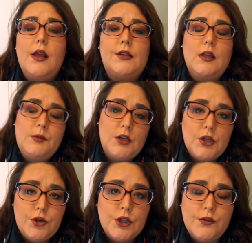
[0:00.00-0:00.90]

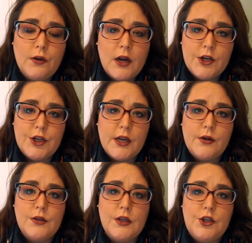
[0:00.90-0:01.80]
substitutions for
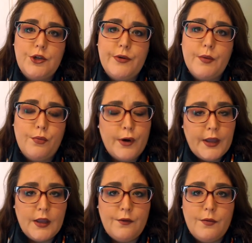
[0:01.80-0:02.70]
eyeshadows that you can
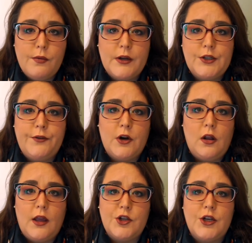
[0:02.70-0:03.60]
bring in from the rest of your
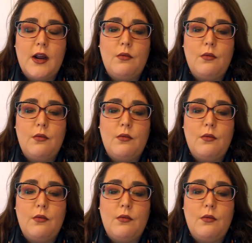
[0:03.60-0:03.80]
collection,